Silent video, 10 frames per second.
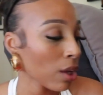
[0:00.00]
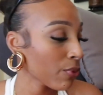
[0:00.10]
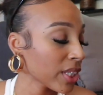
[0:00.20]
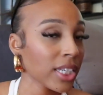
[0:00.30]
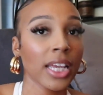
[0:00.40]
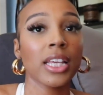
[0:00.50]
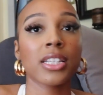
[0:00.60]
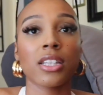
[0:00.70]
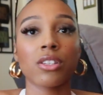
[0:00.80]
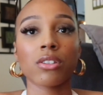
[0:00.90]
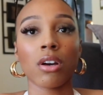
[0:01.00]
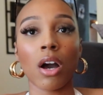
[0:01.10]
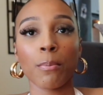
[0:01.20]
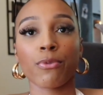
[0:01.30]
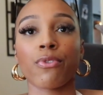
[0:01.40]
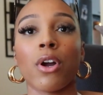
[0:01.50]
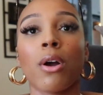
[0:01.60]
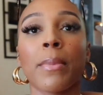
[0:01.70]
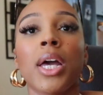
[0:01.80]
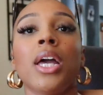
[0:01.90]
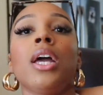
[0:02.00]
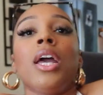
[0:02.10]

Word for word: outfit today is this top from